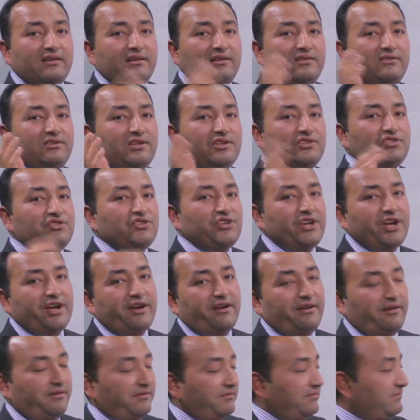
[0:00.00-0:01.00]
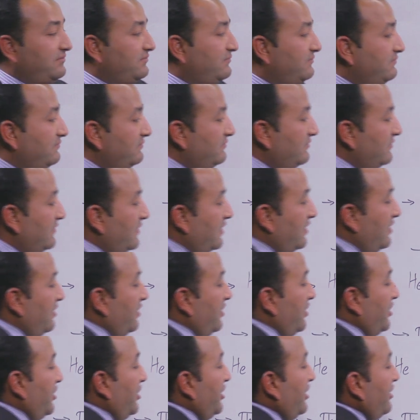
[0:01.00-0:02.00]
the chair.
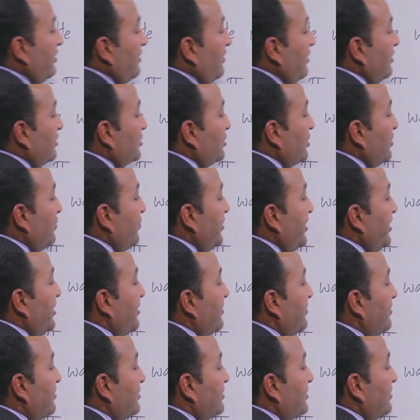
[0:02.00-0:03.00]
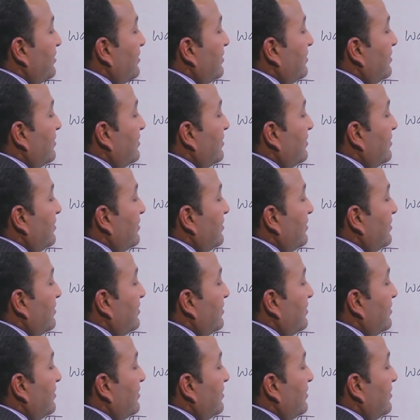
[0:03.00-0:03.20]
Here also we use